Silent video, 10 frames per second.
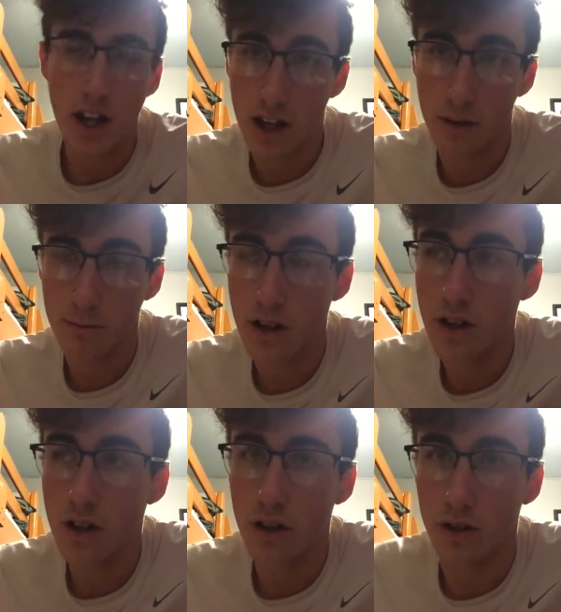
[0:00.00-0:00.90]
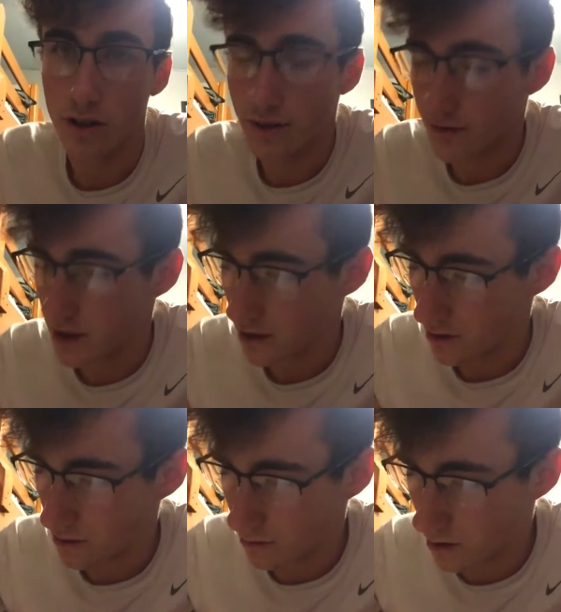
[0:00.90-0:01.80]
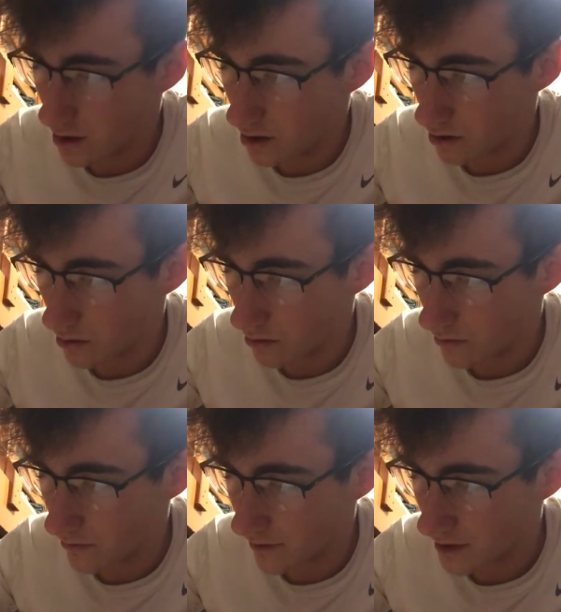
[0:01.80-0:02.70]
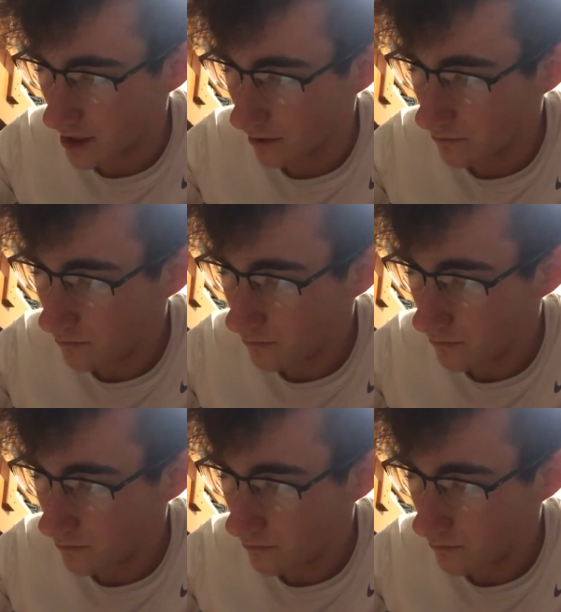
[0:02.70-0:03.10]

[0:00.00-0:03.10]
am only 15 years old, so 15.